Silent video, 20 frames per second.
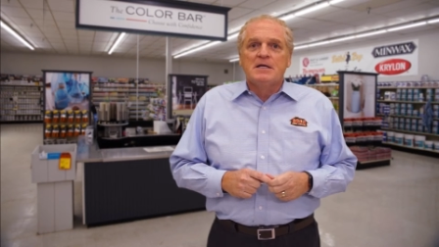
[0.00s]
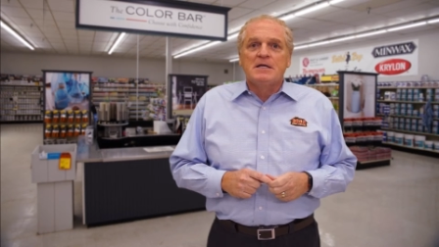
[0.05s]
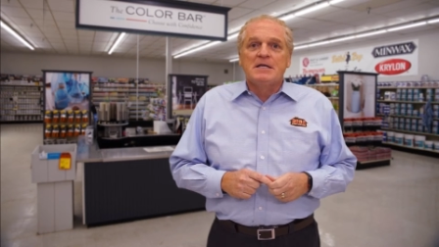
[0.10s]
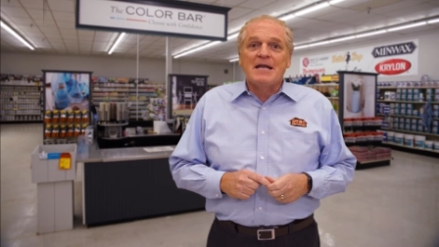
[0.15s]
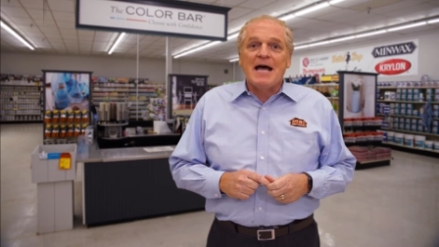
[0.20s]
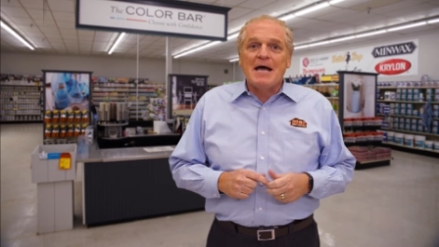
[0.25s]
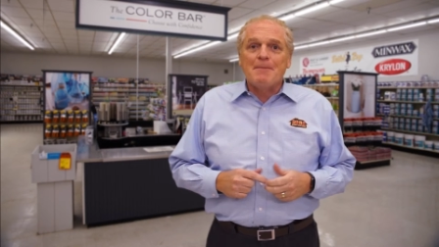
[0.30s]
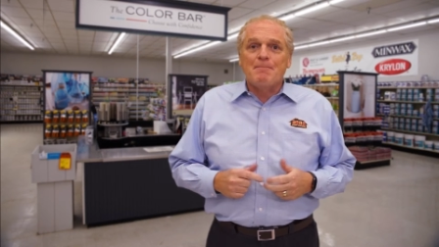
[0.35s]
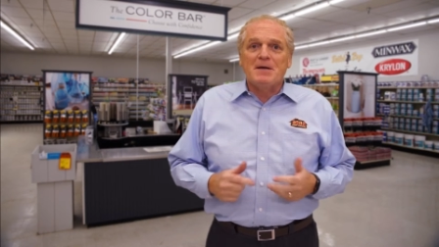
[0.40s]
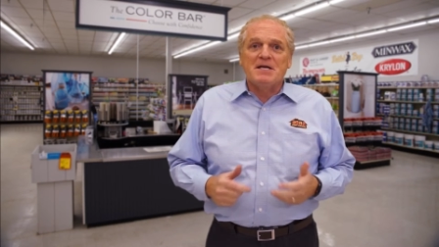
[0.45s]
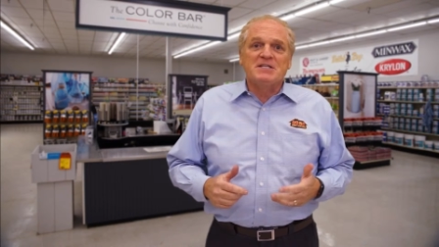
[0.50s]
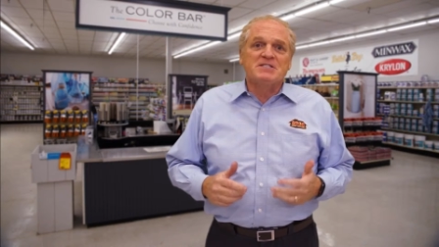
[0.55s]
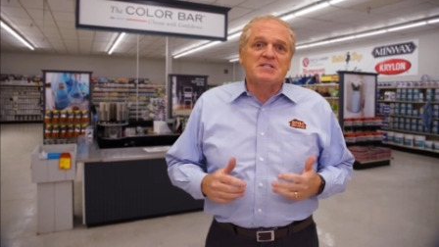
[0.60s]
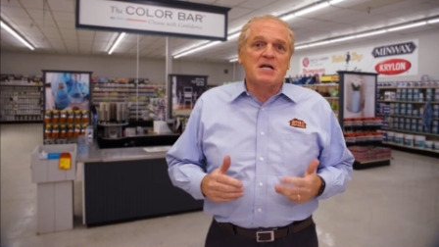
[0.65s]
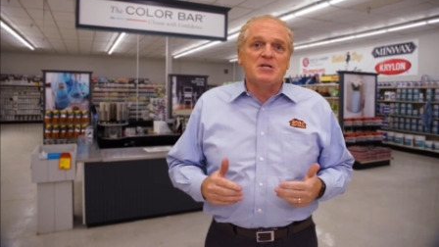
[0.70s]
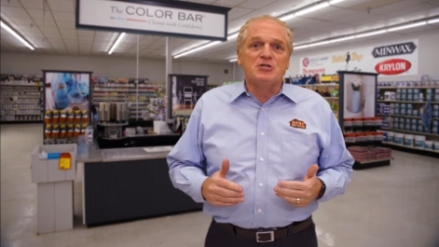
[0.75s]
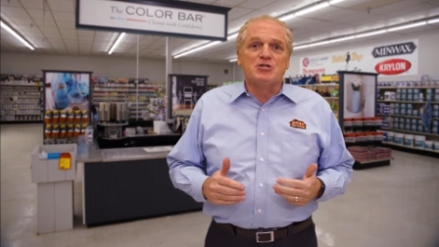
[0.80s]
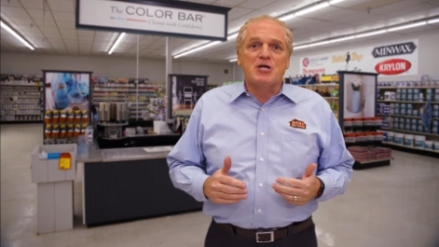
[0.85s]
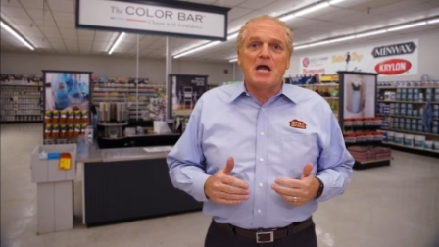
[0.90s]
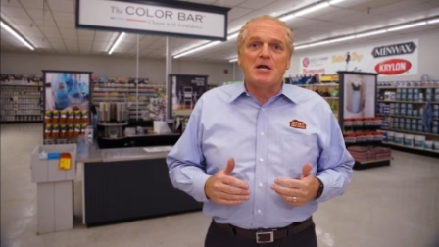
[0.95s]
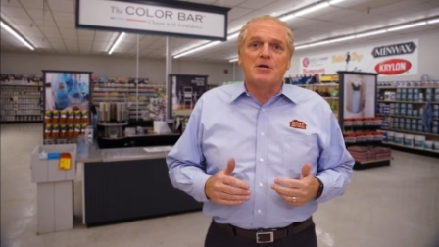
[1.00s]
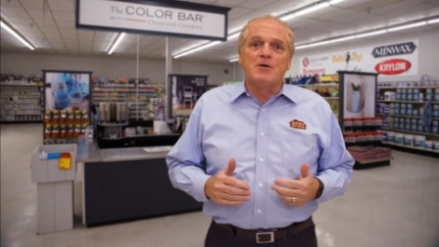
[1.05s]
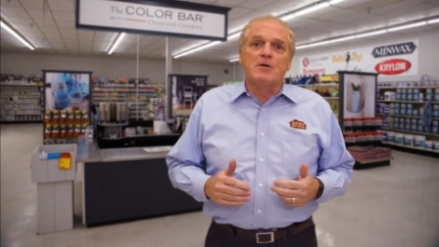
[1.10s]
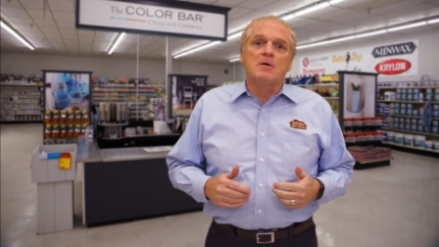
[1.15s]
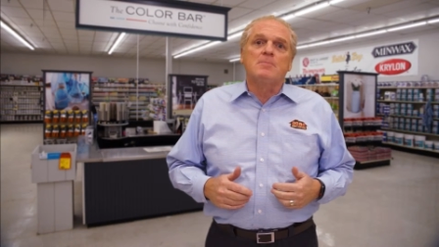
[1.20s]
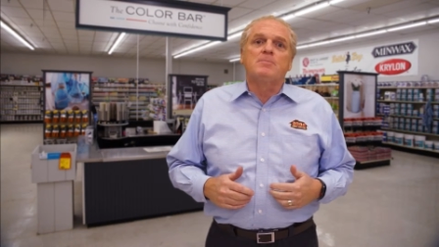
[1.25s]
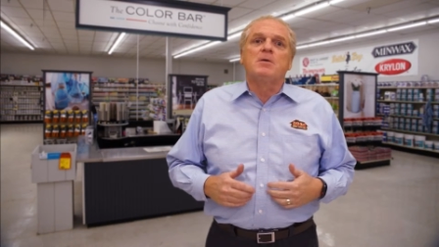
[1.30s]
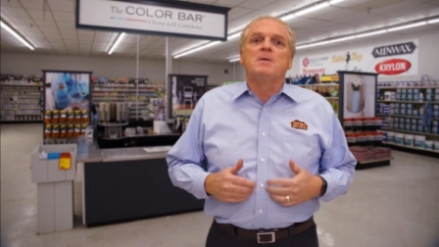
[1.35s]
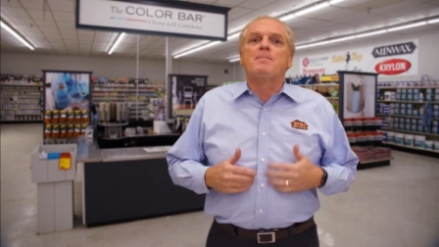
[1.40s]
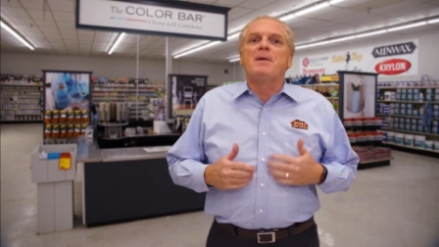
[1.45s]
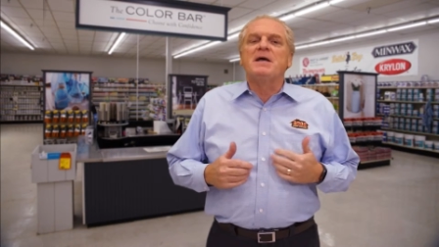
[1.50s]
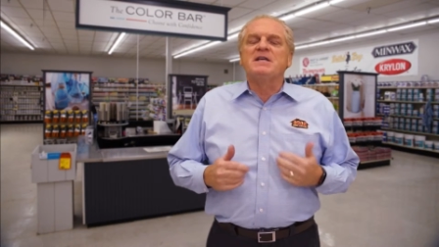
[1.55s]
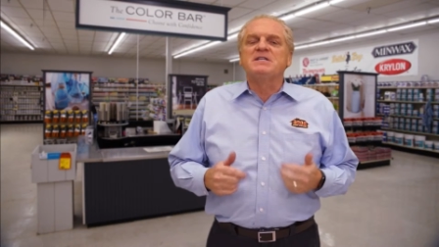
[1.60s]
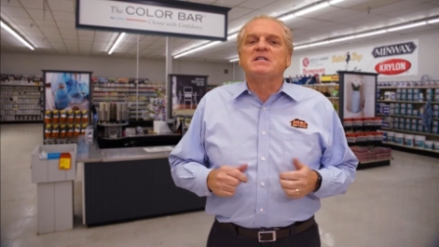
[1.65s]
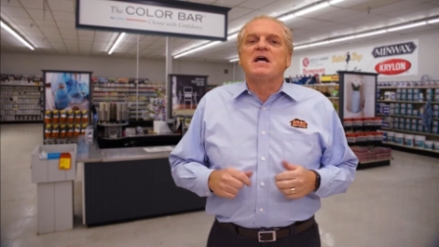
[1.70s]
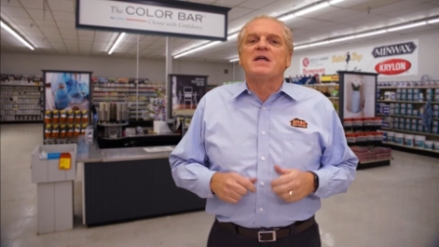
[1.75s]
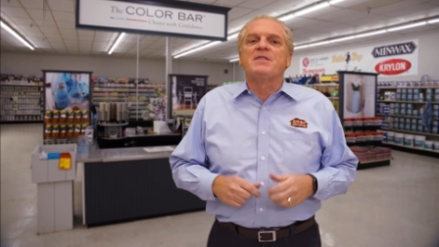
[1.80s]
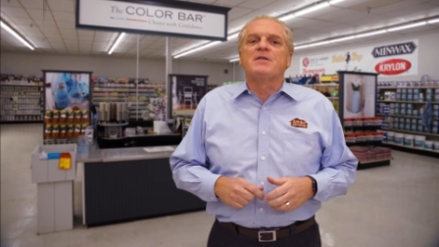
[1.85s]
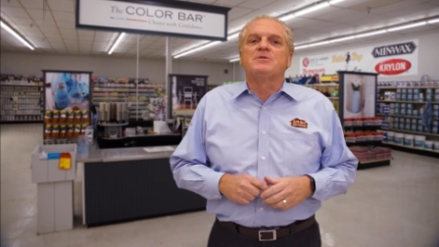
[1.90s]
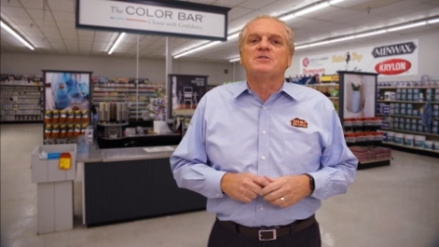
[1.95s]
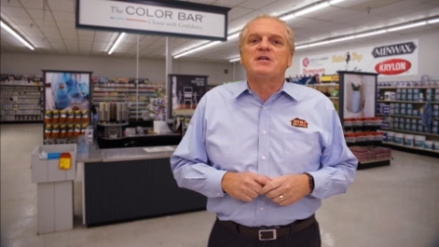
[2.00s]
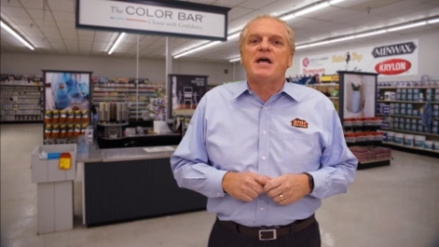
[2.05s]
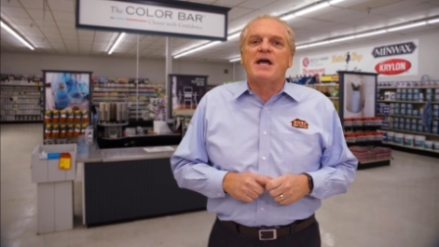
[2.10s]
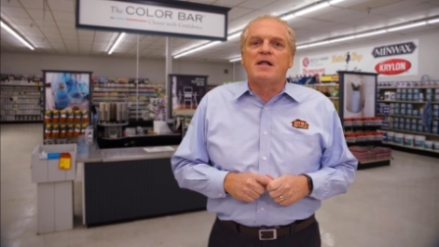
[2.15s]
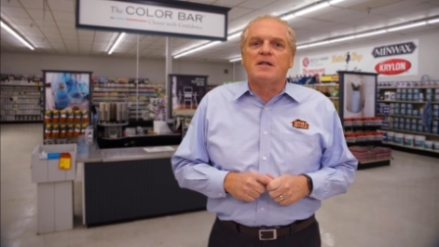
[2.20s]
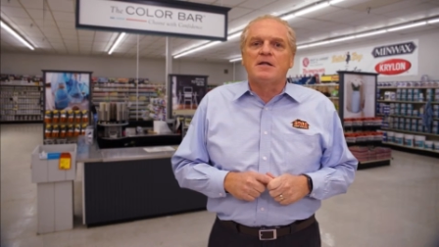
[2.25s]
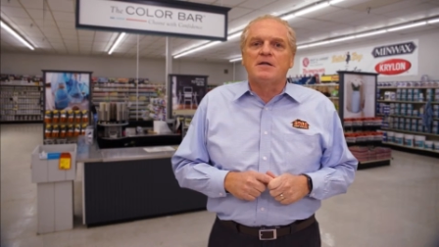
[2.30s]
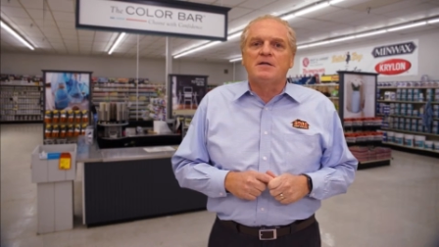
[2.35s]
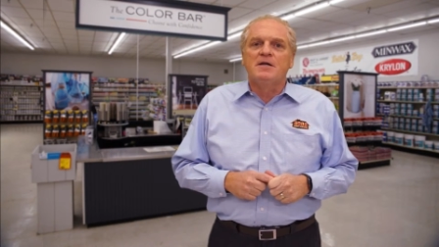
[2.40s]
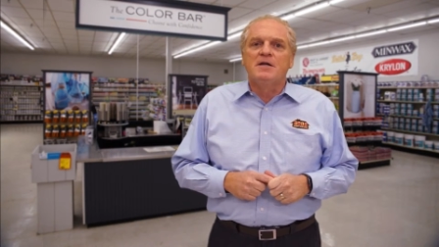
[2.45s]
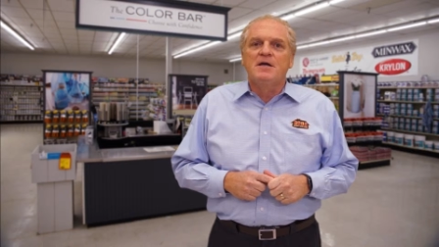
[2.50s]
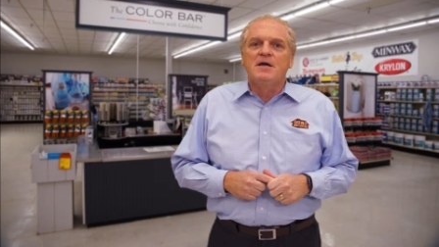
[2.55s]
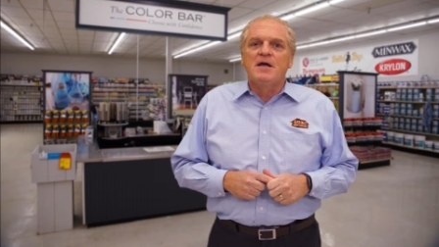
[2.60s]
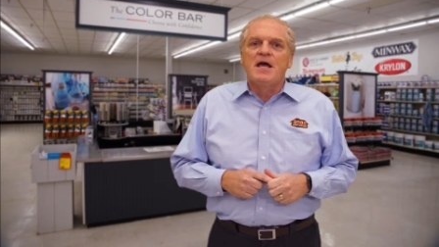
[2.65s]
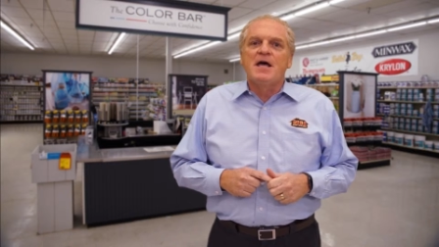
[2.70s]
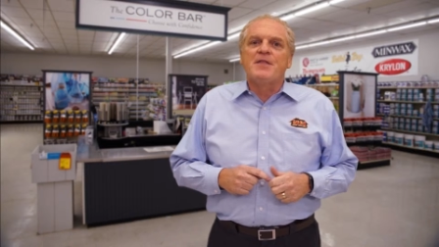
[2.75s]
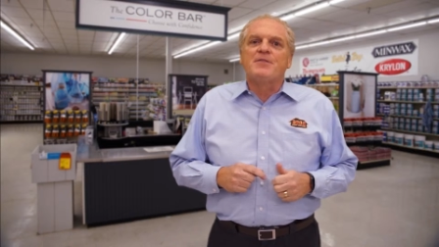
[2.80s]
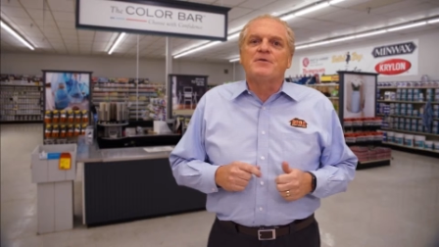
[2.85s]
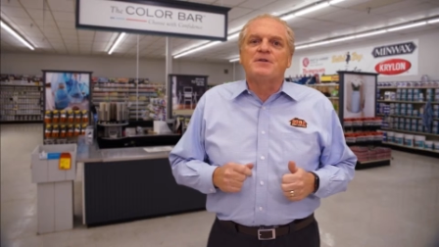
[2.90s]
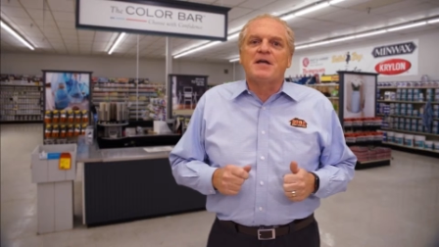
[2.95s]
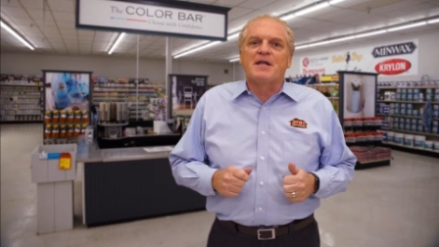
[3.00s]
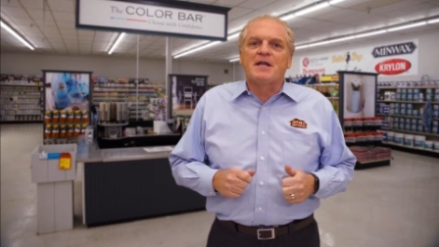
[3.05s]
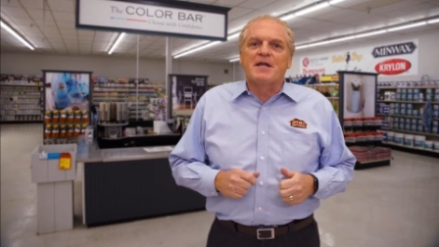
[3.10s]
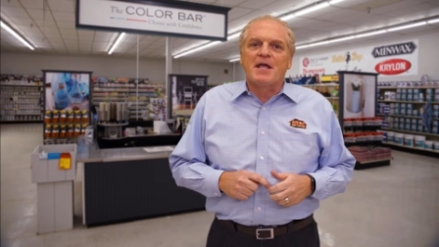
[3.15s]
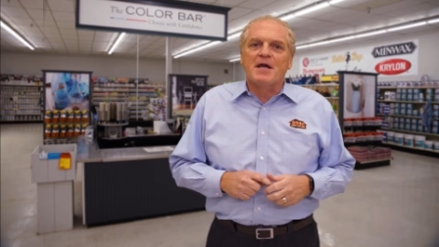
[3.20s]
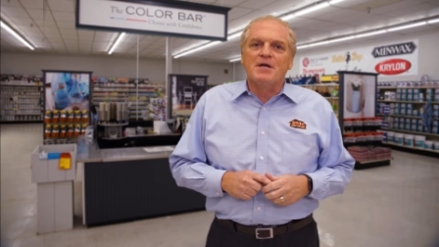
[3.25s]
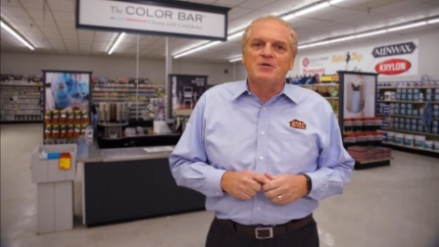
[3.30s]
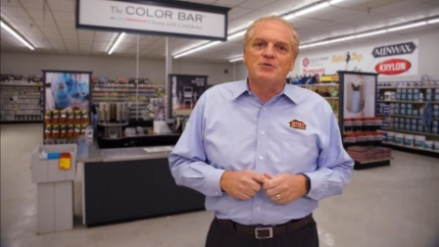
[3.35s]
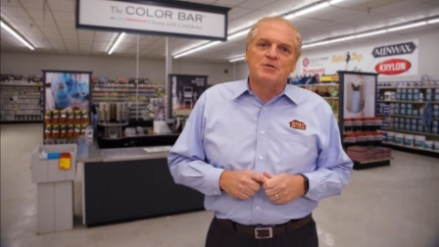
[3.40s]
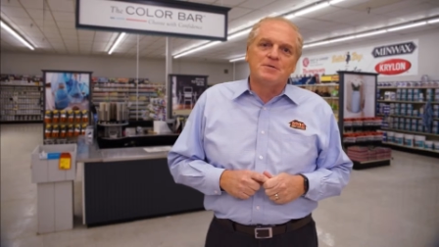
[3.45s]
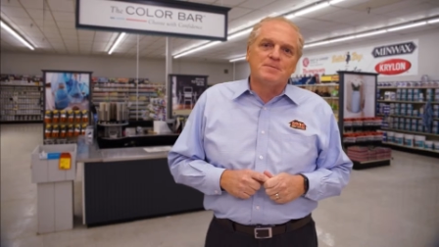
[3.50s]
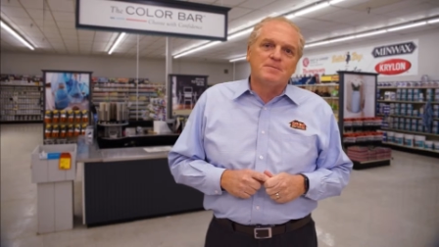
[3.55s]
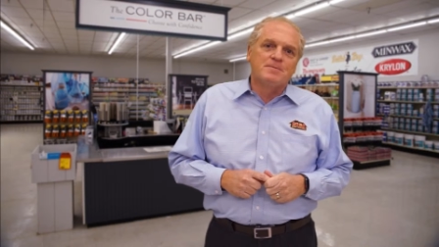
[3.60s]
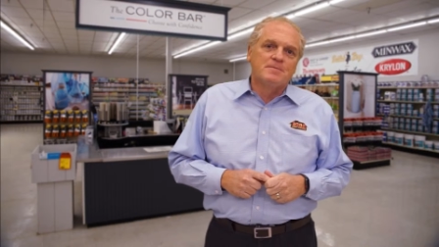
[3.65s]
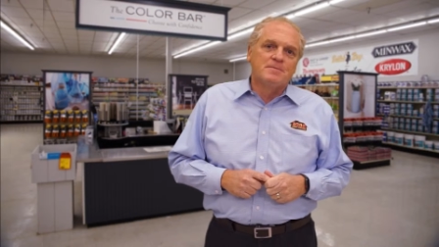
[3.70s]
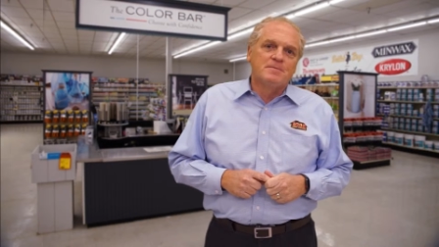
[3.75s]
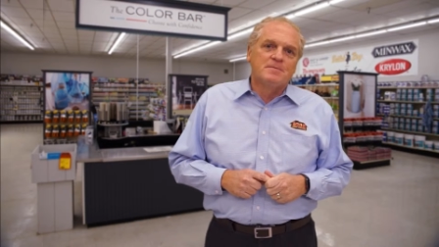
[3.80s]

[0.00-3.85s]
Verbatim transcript: not based on gender, but based on their talent and their dedication.